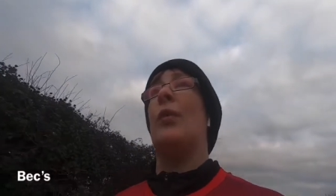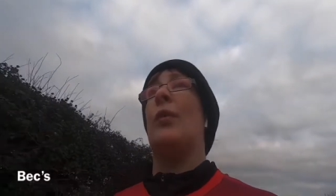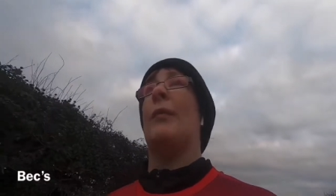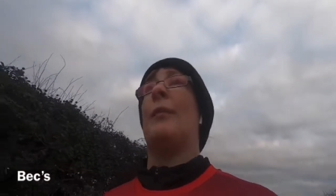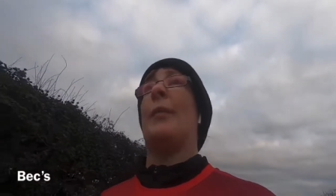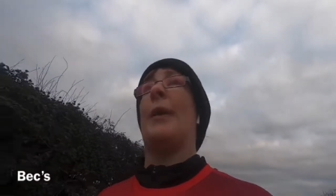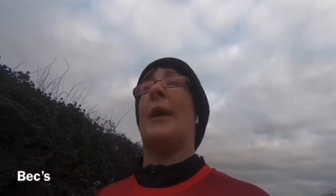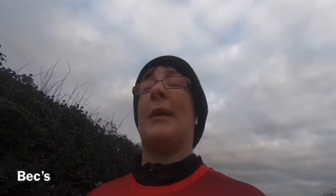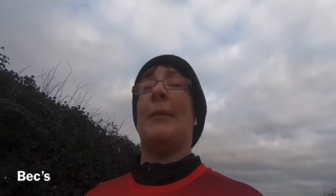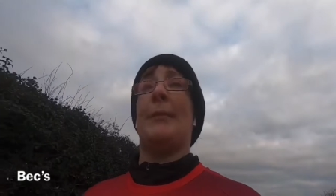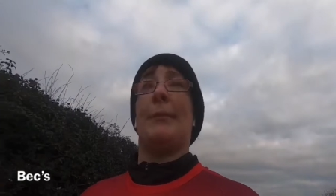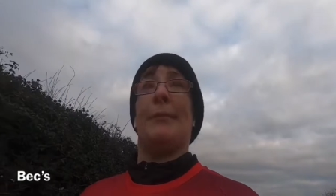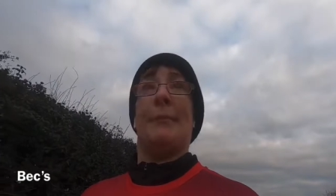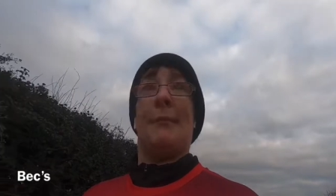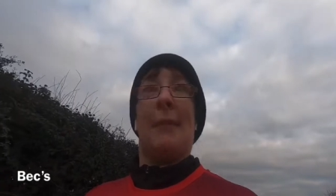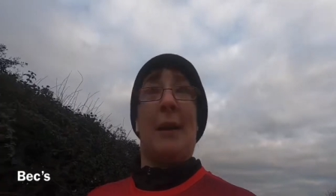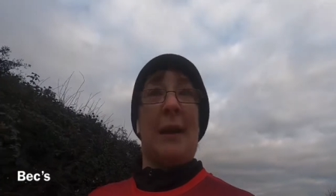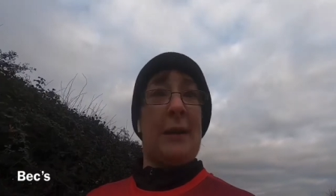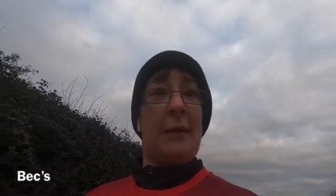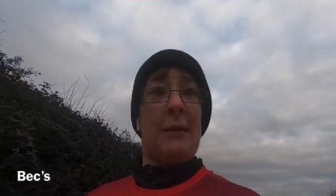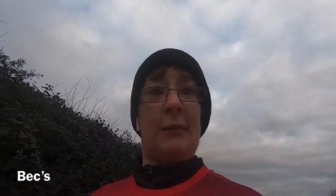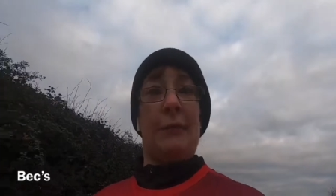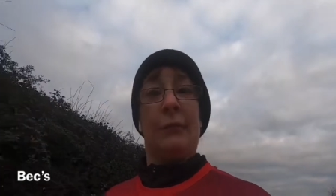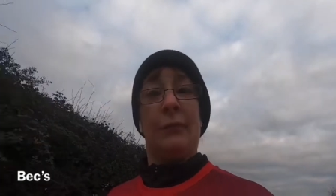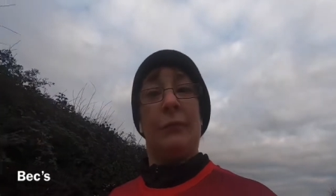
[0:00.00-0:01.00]
about
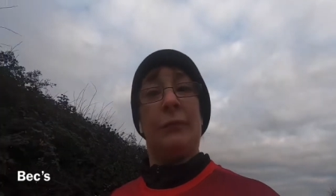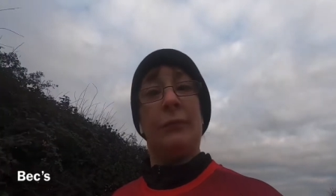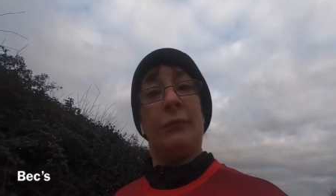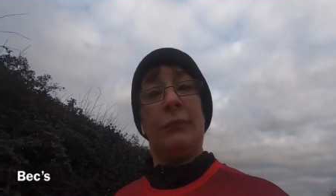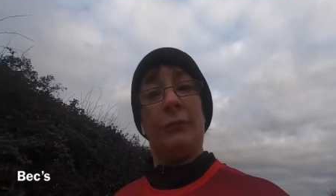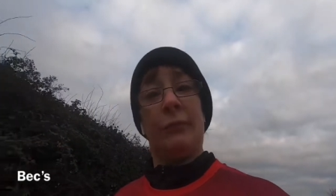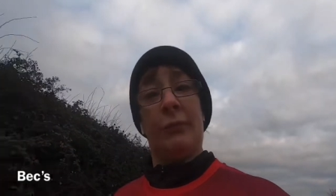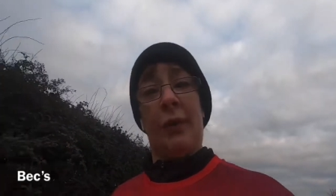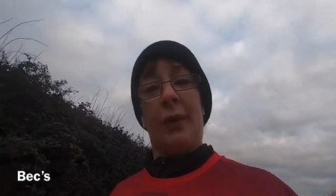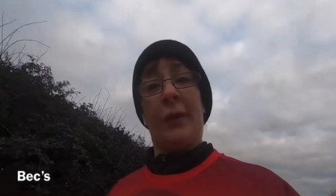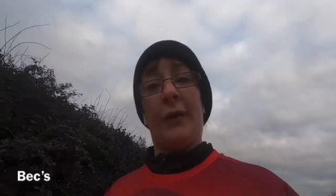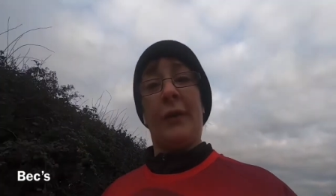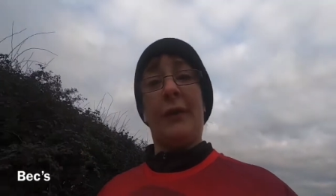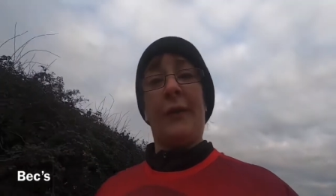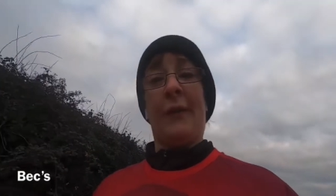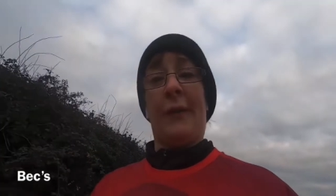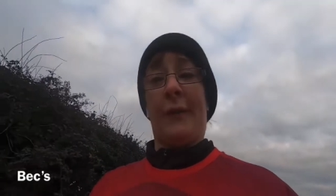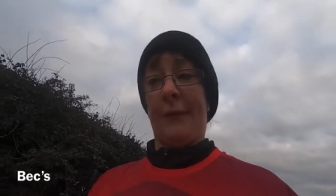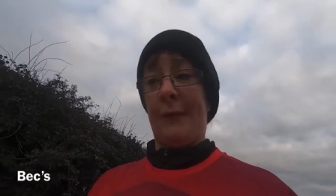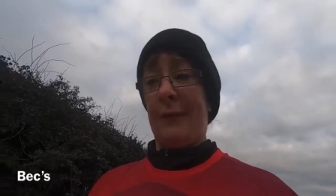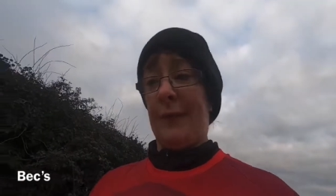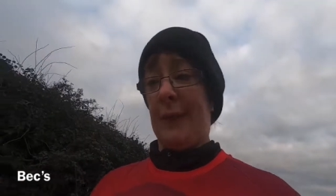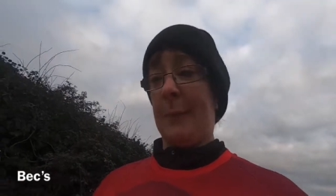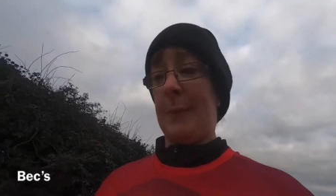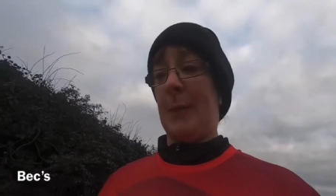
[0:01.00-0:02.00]
male runners and
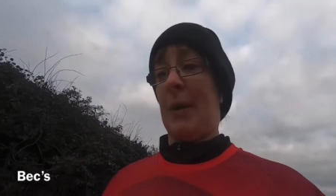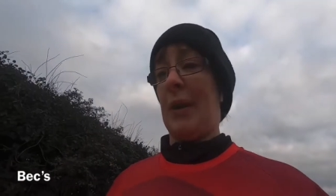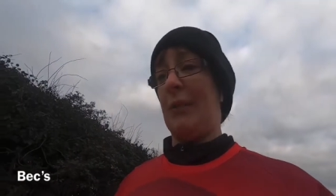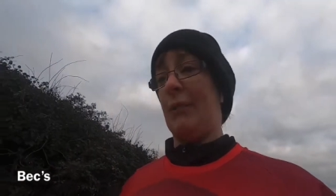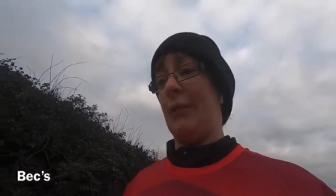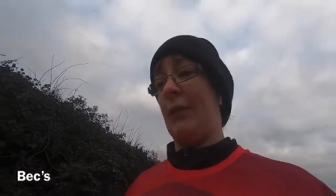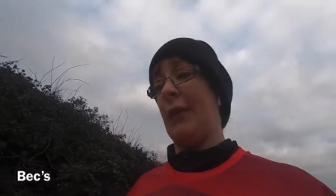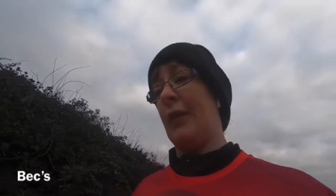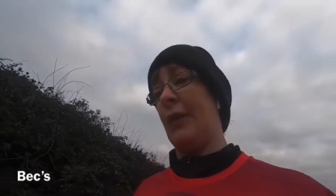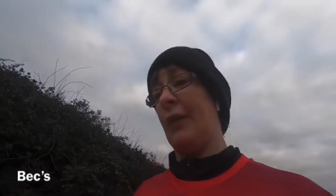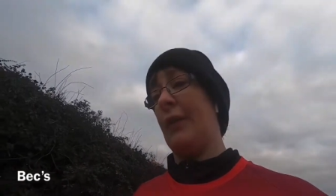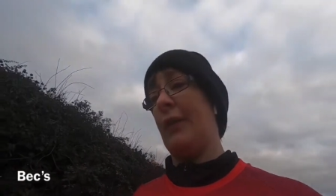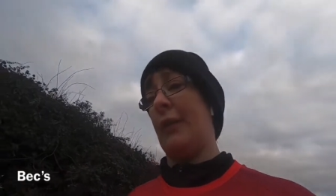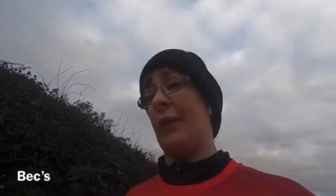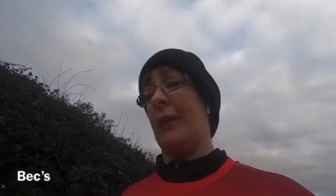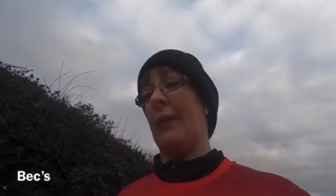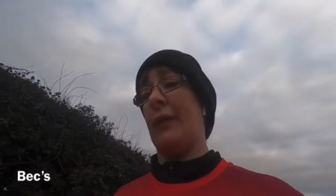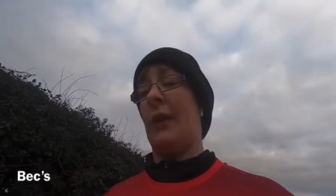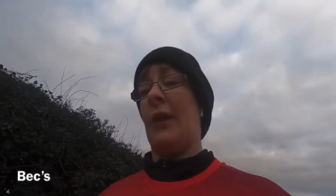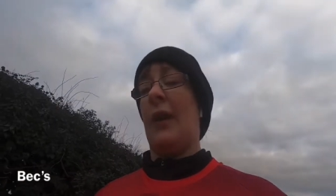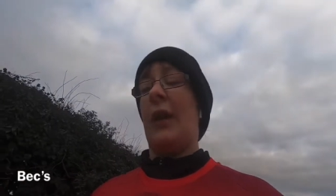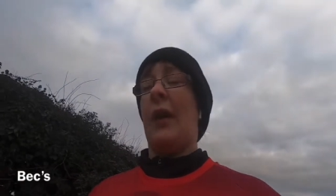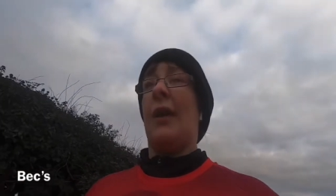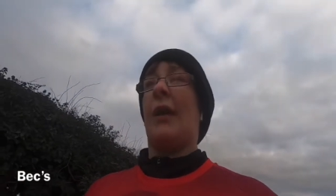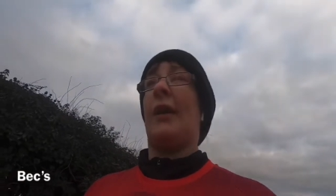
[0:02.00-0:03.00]
female runners
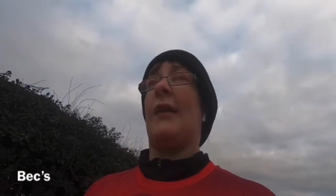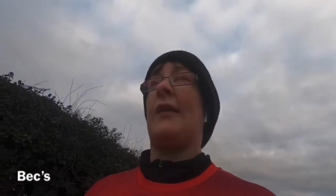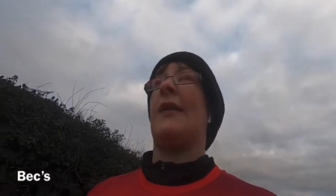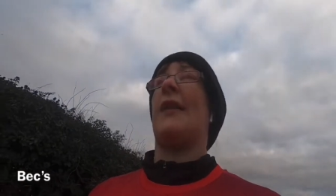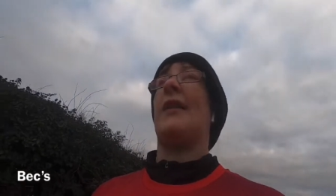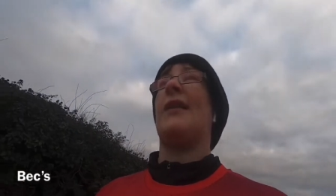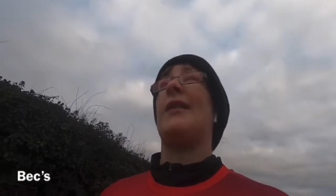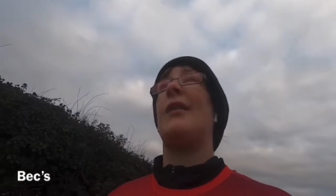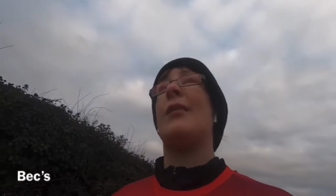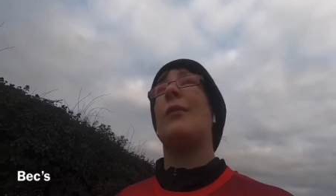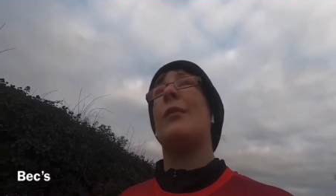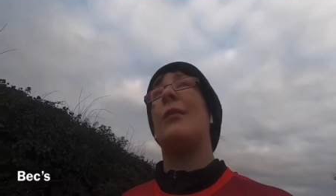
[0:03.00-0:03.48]
because I don't